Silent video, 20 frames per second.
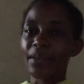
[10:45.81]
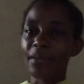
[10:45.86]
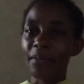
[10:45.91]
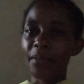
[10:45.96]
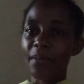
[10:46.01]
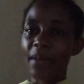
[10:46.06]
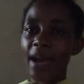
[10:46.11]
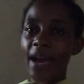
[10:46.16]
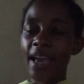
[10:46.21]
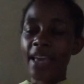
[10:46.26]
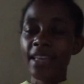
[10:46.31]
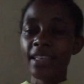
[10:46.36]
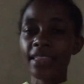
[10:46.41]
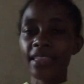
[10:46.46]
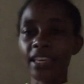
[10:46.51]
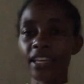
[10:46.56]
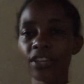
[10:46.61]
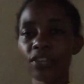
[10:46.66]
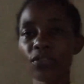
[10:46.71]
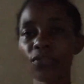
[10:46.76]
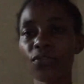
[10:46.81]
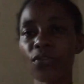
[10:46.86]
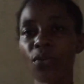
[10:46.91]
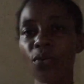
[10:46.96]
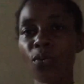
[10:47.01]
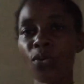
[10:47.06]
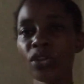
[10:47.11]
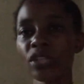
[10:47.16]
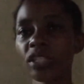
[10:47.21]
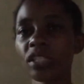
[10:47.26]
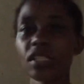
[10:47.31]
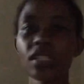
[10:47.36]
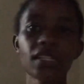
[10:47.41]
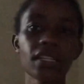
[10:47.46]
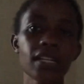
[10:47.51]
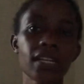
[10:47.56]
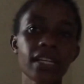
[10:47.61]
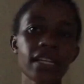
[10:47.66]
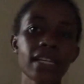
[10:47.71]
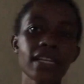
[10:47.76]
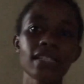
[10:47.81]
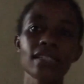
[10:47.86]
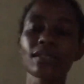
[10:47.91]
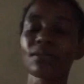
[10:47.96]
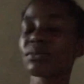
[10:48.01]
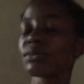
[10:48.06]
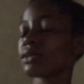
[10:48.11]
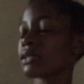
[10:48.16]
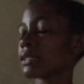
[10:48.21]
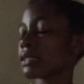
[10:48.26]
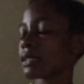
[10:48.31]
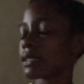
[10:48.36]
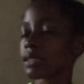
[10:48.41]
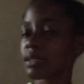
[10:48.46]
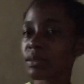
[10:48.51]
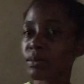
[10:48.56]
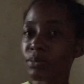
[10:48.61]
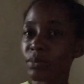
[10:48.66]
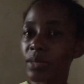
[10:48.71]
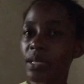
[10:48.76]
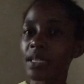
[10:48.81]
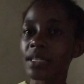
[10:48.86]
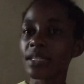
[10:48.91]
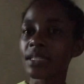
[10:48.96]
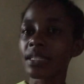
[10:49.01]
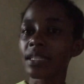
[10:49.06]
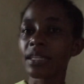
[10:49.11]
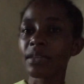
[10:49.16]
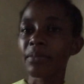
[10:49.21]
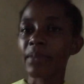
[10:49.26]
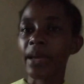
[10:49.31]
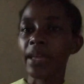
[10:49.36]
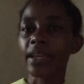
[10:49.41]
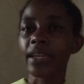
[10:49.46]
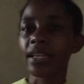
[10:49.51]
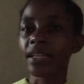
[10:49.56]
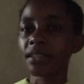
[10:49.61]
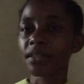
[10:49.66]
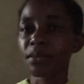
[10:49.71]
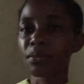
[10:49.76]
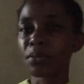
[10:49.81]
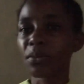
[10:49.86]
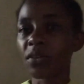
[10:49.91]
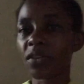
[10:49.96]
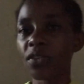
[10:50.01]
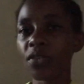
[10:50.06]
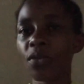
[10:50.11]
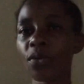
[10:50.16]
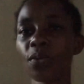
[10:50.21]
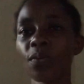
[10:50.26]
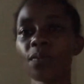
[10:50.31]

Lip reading: Bye. Thank you for watching. Let's meet in my next video.